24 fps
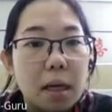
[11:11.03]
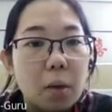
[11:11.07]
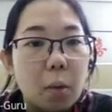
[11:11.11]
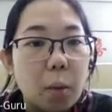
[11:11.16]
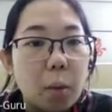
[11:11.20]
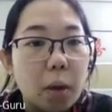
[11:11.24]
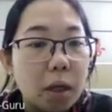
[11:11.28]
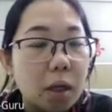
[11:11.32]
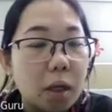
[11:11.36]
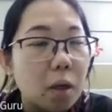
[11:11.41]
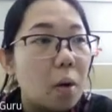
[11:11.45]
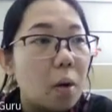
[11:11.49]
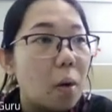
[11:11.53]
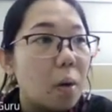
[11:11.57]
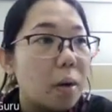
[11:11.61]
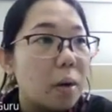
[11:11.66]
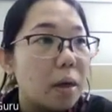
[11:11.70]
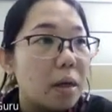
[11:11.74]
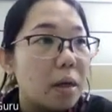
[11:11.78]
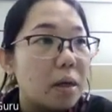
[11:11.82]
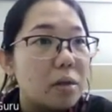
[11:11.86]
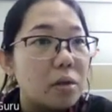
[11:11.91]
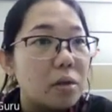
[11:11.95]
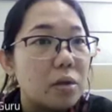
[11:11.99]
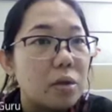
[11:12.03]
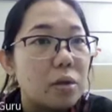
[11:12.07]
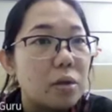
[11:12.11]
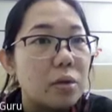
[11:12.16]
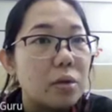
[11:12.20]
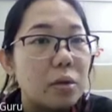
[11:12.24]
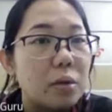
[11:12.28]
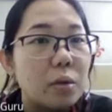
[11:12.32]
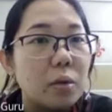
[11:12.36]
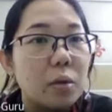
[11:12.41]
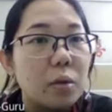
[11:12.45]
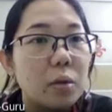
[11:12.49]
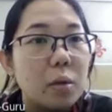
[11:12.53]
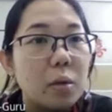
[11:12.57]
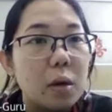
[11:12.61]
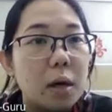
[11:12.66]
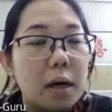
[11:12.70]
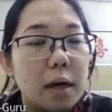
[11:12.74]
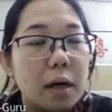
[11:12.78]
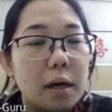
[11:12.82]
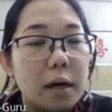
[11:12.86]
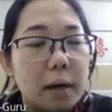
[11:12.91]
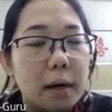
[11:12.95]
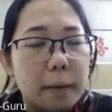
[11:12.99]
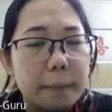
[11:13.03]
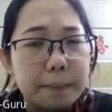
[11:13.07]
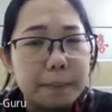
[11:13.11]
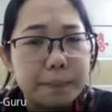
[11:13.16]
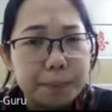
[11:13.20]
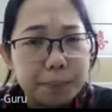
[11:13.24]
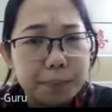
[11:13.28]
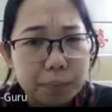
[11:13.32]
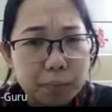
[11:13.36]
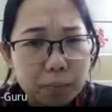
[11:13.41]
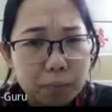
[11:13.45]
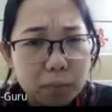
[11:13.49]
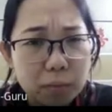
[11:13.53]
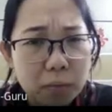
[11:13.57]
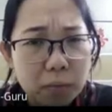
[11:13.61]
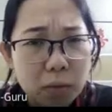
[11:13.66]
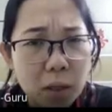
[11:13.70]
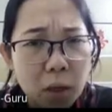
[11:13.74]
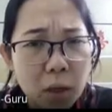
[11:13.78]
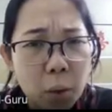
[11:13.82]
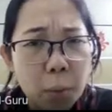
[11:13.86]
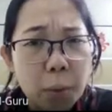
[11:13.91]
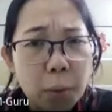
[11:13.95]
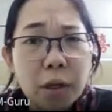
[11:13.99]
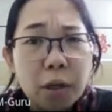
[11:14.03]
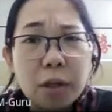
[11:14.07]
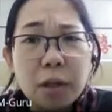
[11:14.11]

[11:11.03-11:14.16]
We're gonna go into we're gonna